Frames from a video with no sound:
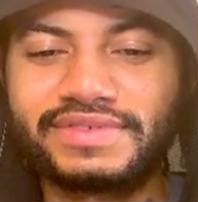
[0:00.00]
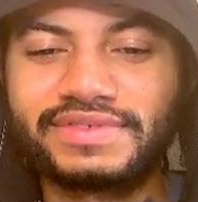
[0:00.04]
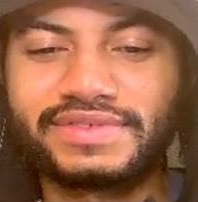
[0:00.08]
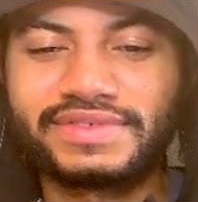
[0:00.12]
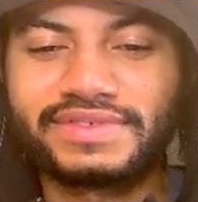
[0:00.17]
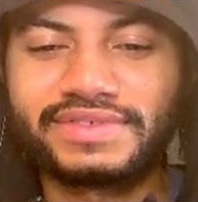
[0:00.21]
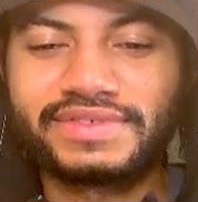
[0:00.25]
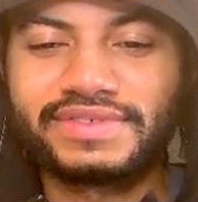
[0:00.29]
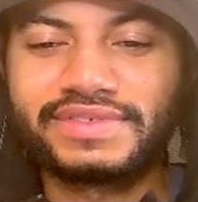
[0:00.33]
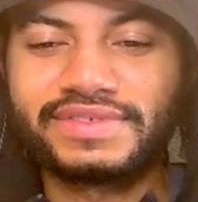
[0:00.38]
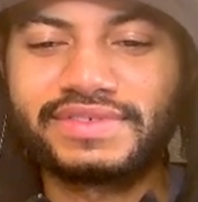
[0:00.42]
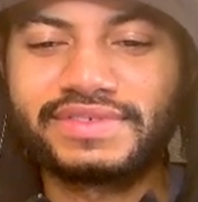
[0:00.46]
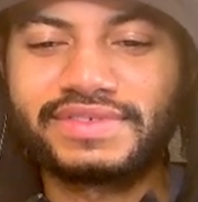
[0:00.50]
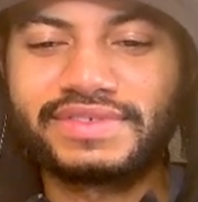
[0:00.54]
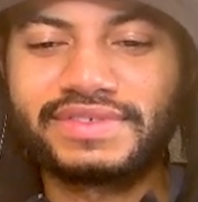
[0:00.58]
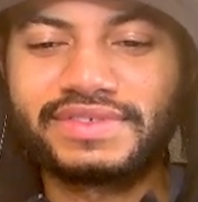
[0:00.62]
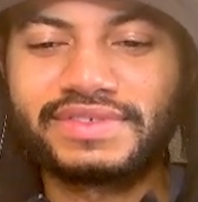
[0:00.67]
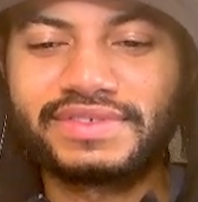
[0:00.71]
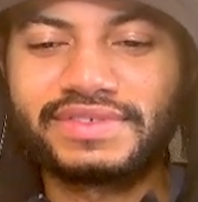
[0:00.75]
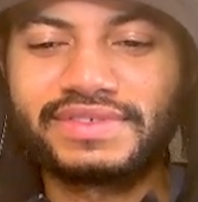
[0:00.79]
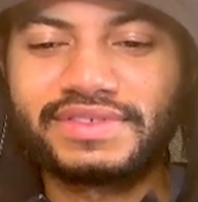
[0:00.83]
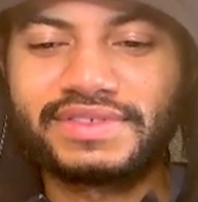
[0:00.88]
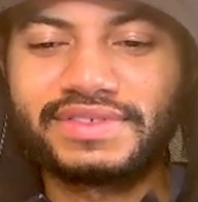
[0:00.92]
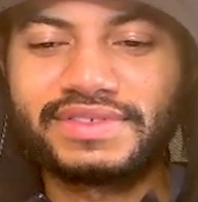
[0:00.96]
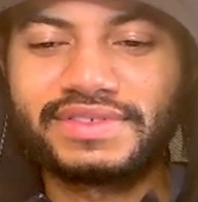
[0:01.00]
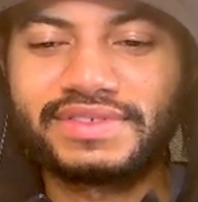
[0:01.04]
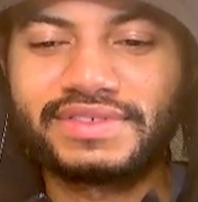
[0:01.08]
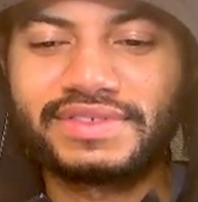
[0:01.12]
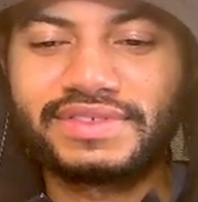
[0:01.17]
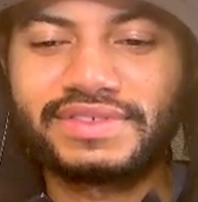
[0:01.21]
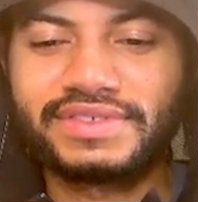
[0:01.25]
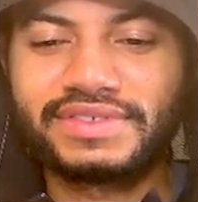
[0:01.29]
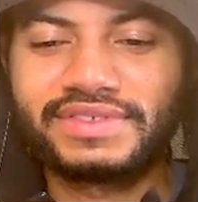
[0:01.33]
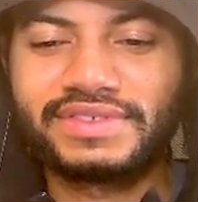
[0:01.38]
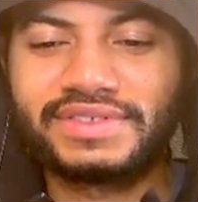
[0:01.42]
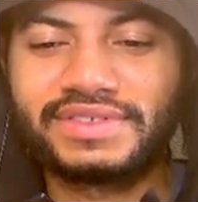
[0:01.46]

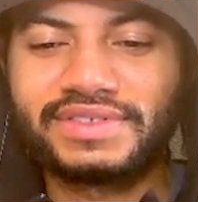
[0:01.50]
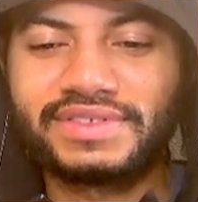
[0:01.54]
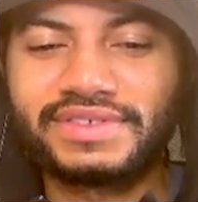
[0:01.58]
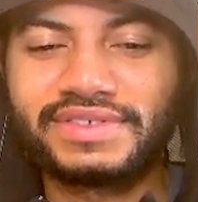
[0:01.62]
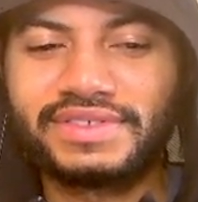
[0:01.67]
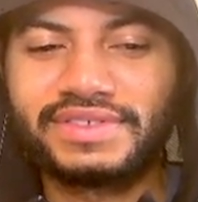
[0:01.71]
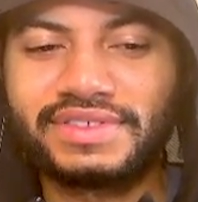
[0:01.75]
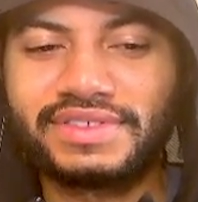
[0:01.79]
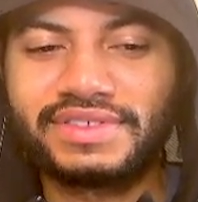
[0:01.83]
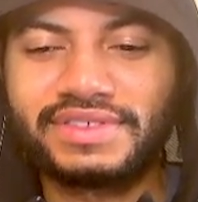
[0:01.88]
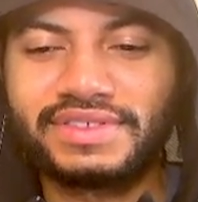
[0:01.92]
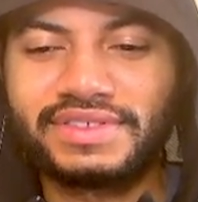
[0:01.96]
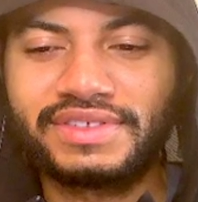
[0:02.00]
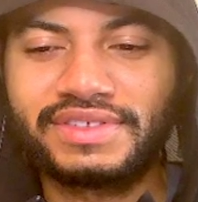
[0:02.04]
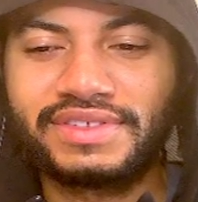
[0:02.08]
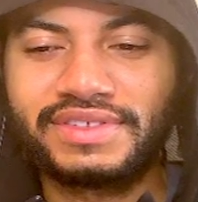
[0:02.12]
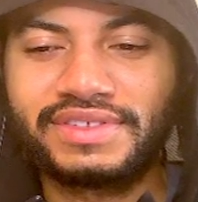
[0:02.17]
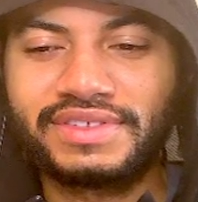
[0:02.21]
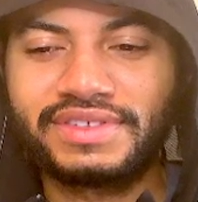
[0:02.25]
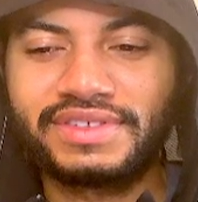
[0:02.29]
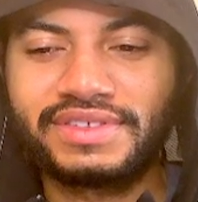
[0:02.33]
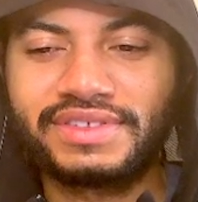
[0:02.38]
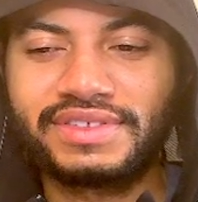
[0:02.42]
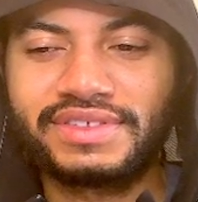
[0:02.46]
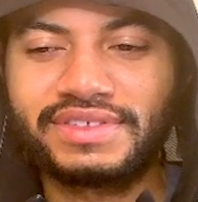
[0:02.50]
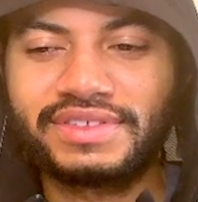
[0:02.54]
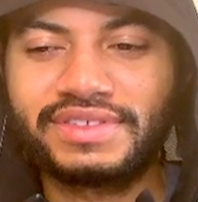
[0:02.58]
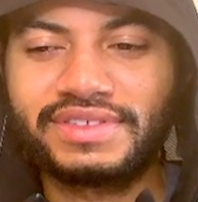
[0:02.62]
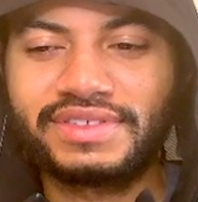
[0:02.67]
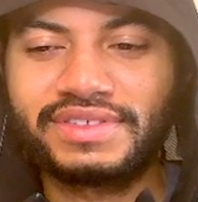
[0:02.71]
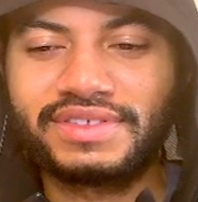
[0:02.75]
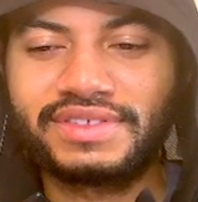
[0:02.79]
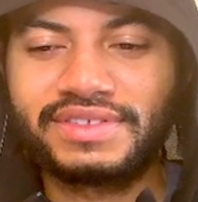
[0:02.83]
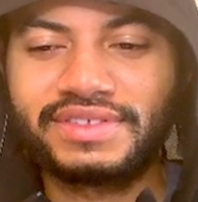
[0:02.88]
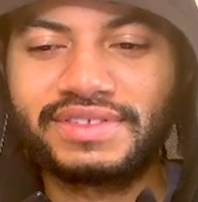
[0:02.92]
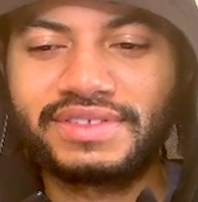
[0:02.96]

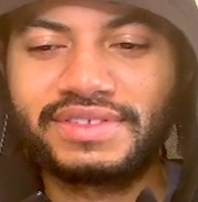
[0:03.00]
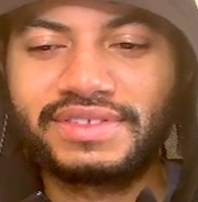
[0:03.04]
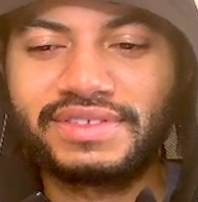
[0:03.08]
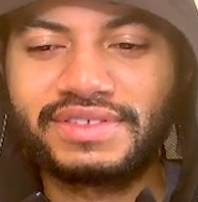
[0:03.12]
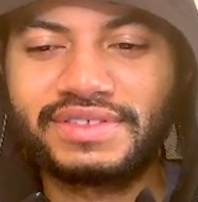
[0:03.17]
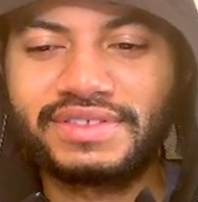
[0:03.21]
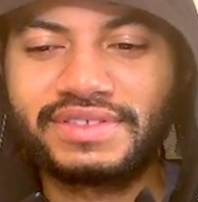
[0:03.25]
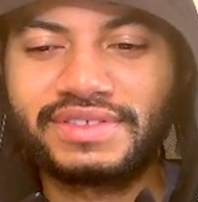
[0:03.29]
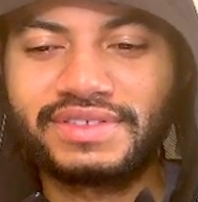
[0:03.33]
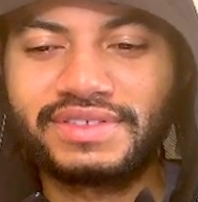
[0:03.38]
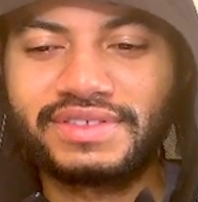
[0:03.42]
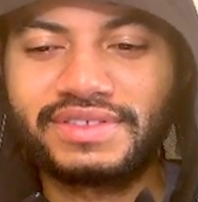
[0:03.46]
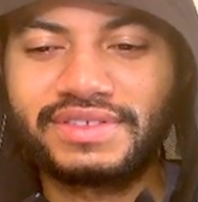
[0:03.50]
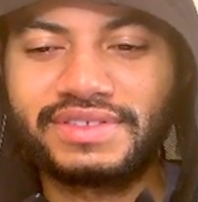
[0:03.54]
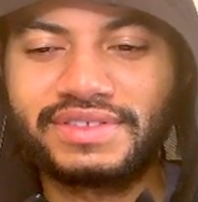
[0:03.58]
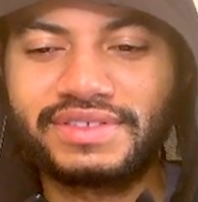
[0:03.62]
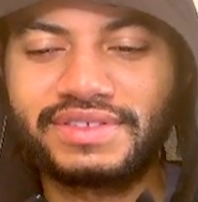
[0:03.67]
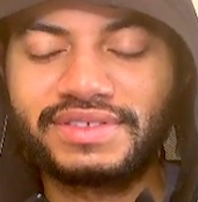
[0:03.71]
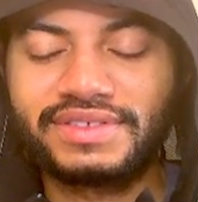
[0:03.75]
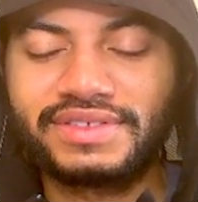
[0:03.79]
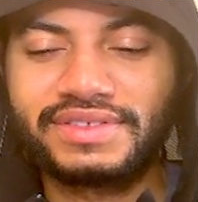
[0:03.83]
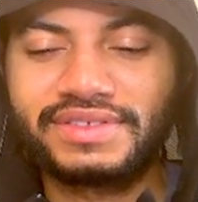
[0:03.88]
This person isn't speaking.